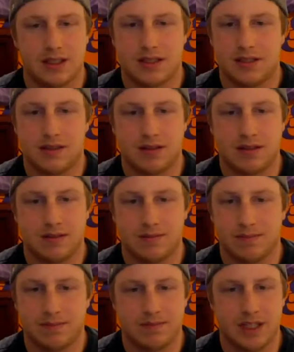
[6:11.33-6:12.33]
as
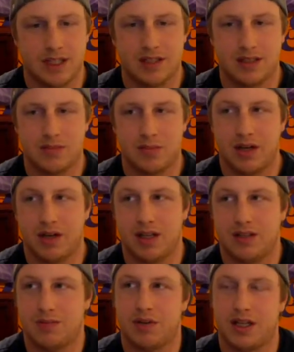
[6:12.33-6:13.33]

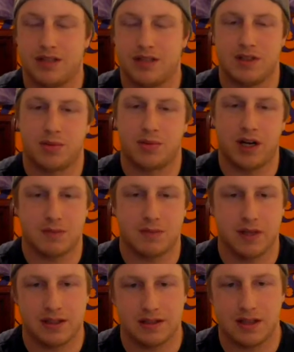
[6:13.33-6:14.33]
impressive as a
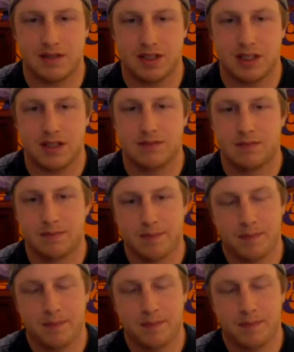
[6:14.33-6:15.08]
prospect as I've seen.